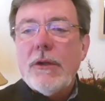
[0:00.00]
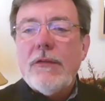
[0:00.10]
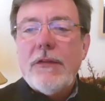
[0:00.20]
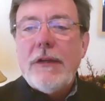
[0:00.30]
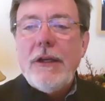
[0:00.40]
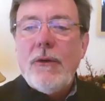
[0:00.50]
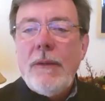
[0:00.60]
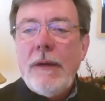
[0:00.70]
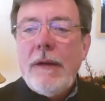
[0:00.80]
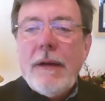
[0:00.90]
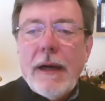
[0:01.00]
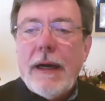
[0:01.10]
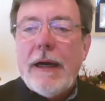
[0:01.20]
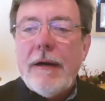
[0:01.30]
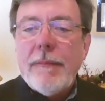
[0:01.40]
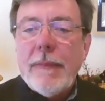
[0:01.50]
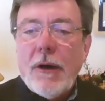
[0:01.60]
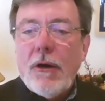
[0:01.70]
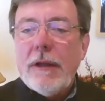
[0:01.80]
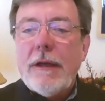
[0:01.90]
and we'll see you
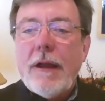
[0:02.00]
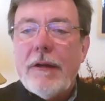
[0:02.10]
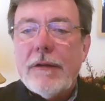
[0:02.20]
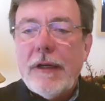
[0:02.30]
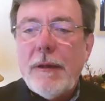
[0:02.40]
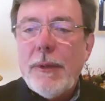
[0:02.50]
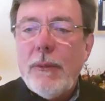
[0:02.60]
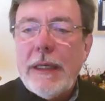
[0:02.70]
all in another